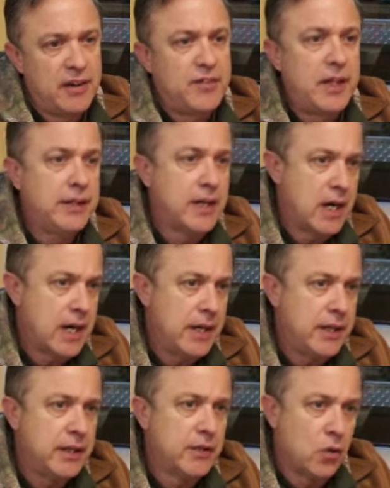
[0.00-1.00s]
he
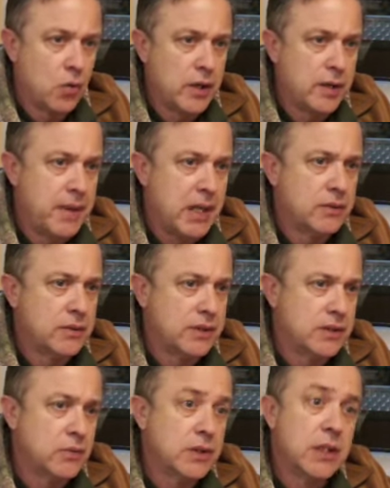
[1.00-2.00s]
died in the Oregon
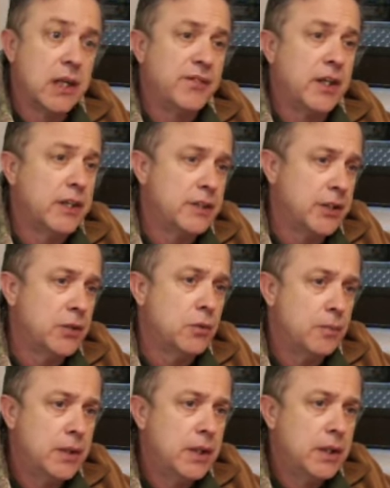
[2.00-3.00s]
Mountains and was left in a
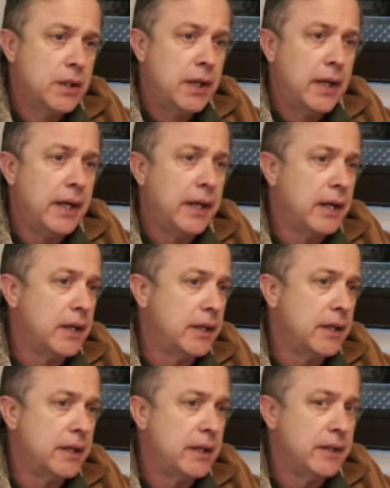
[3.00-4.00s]
tomb,
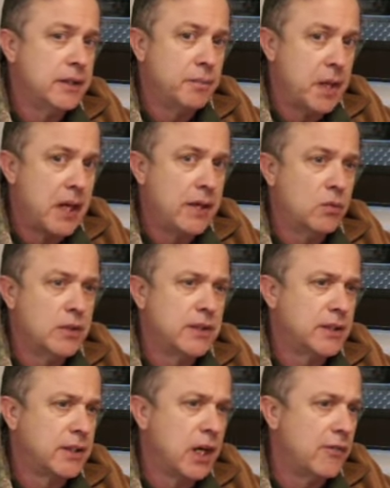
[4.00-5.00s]
and his body was
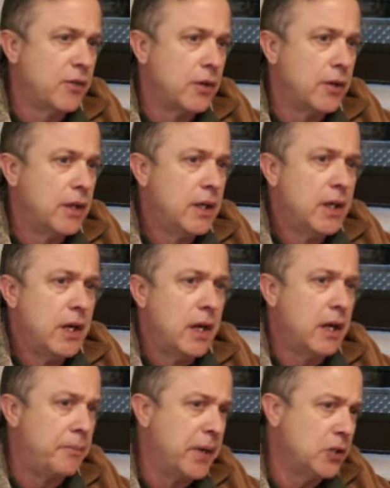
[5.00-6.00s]
discovered.
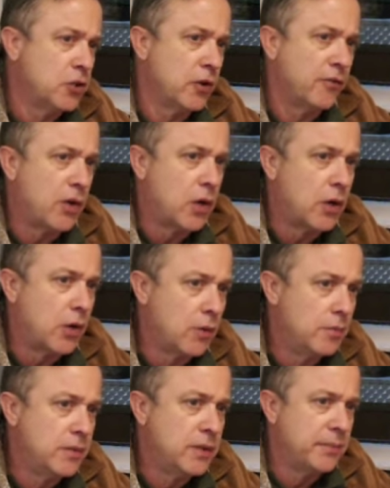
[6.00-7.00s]
Pedro
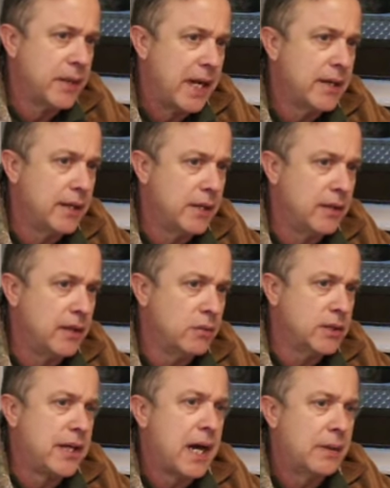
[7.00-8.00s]
Navarro, the bandit that
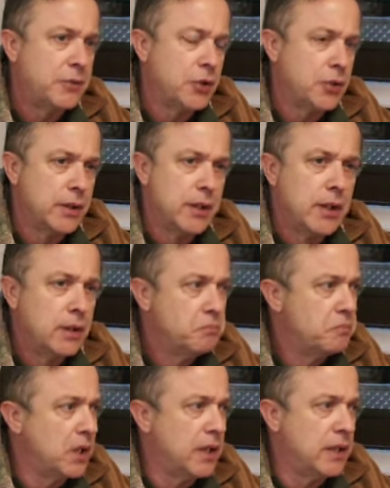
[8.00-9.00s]
was captured
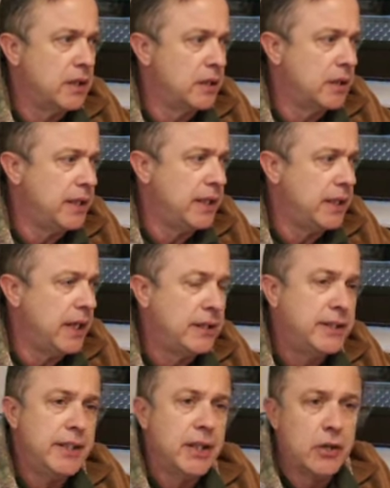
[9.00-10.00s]
in the
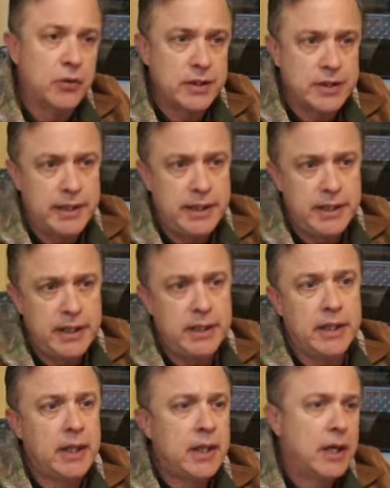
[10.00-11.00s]
1800s,
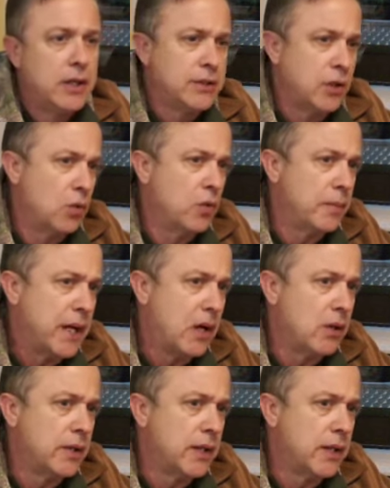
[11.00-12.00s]
he told about